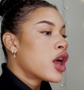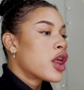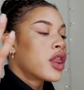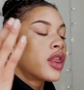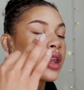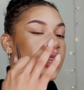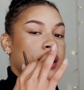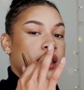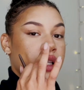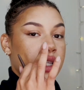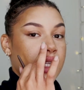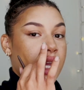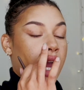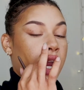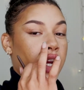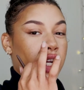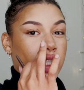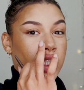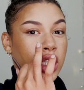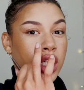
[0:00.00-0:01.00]
the
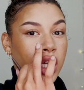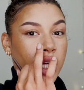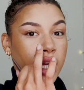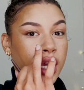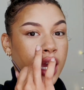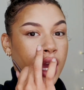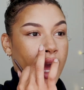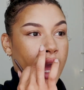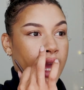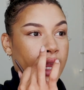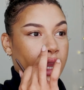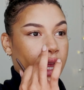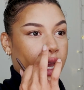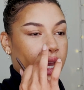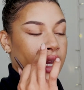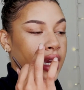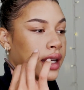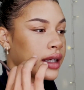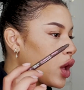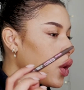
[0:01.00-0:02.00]
desired look I
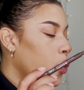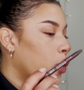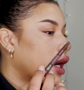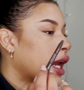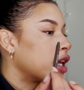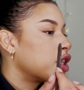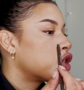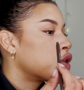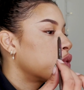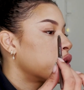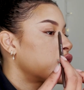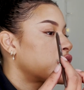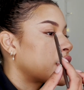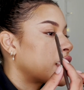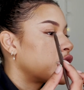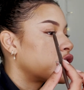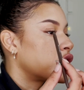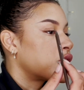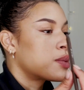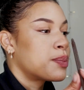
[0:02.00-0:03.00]
like. What I do is I
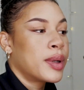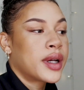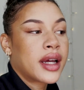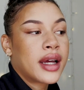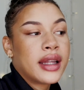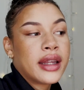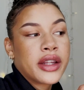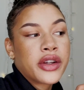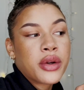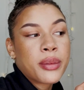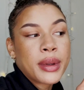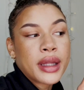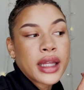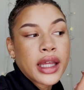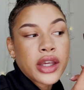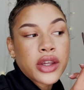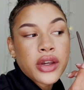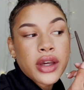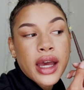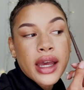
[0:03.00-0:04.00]
just put a little bit,
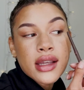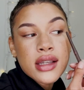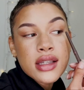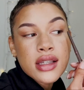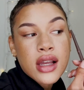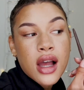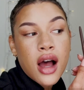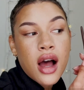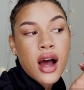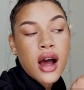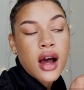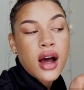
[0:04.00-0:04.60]
like you guys saw,